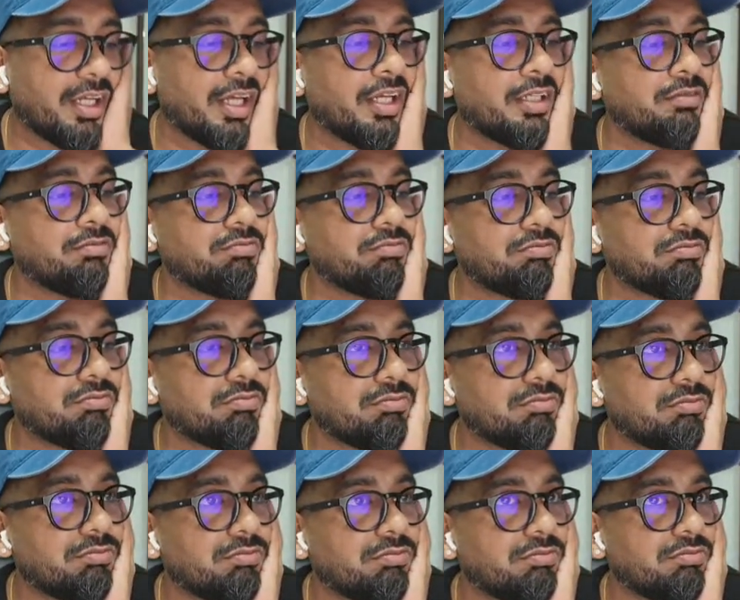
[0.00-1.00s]
And
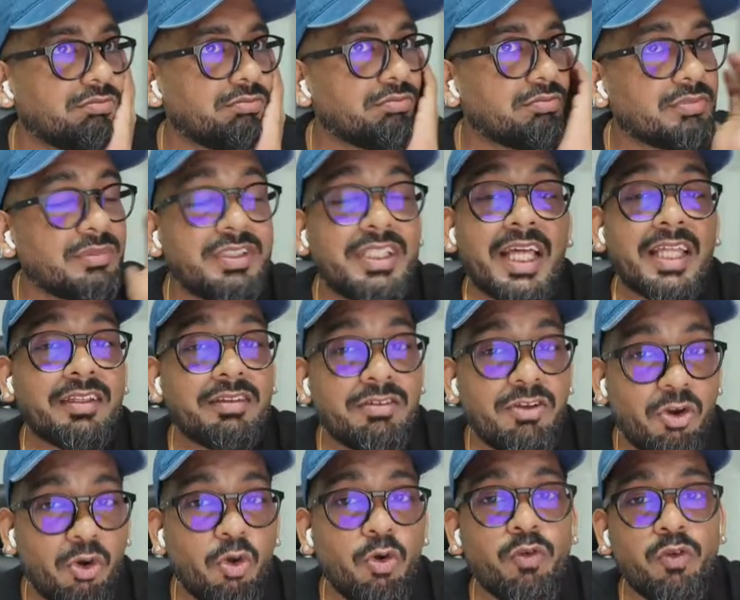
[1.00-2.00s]
then
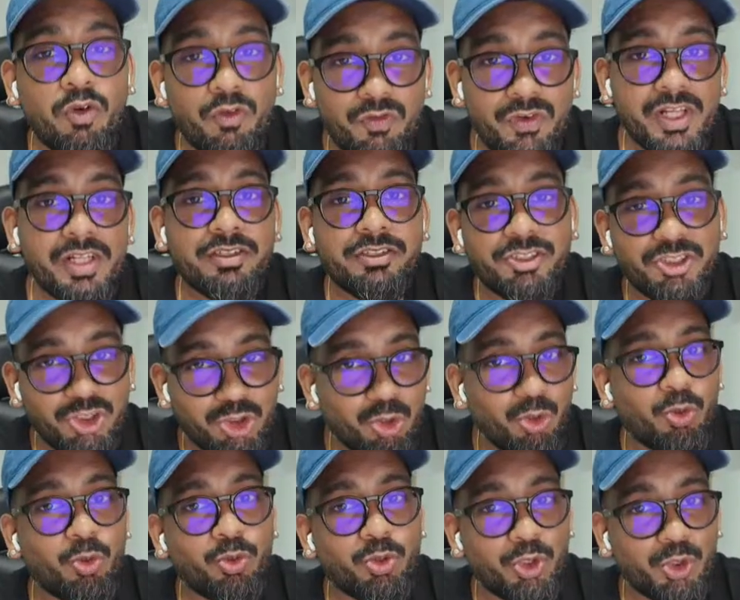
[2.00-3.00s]
Rovo will
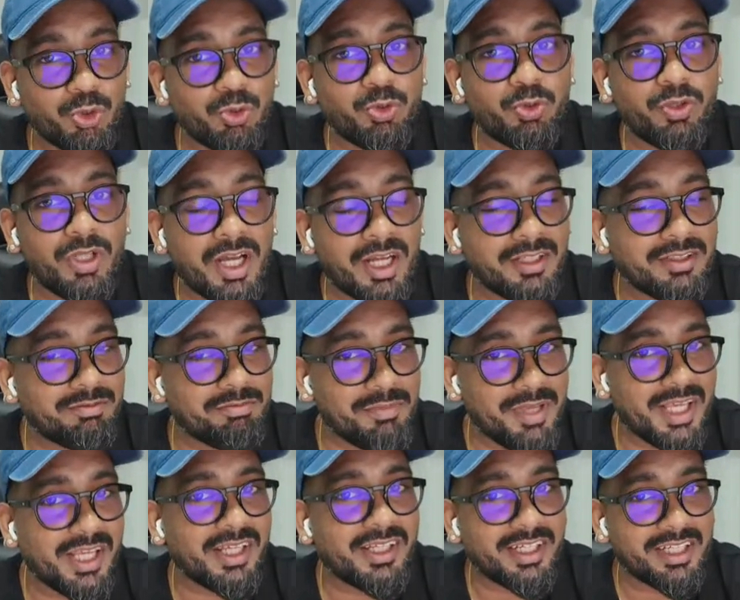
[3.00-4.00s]
show you and
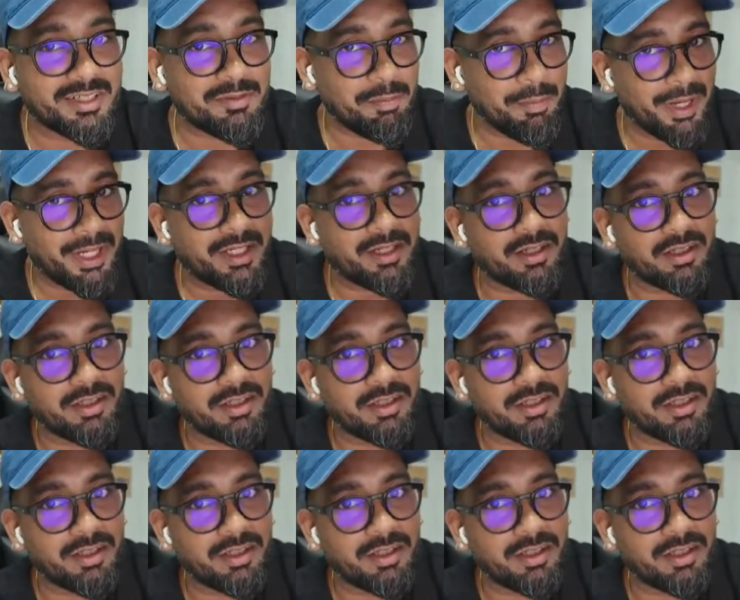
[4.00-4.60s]
make it better.